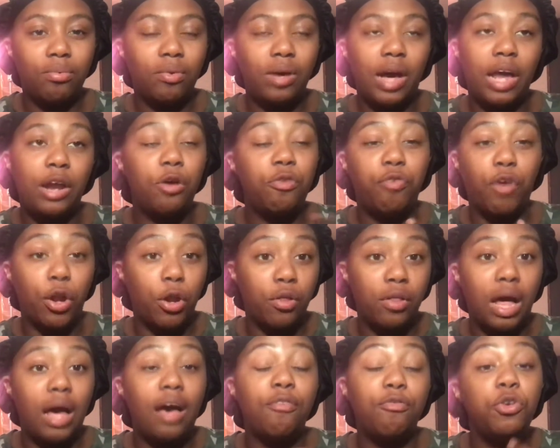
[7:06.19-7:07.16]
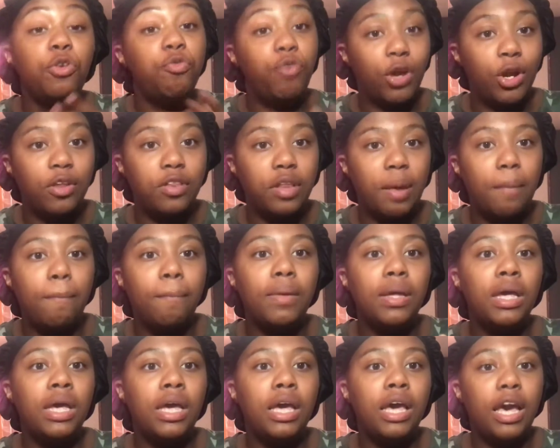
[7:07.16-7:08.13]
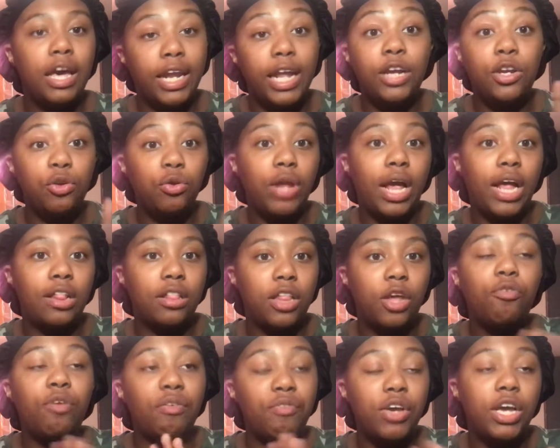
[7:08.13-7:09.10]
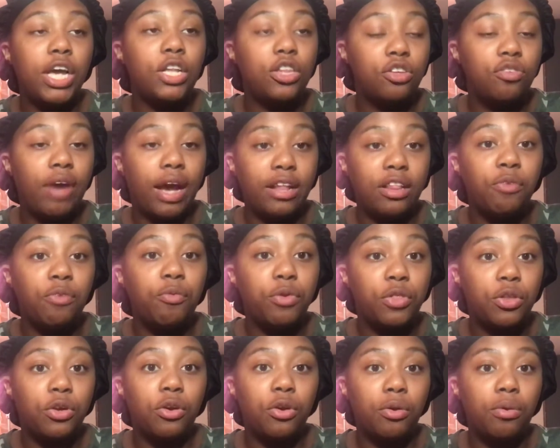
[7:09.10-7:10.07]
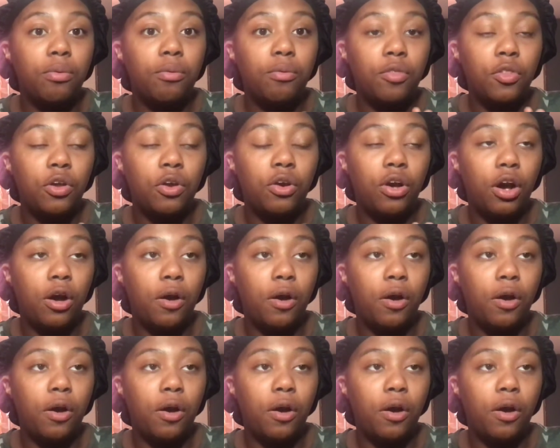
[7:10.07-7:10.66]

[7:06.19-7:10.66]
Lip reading: I do follow them, and they're very interactive with their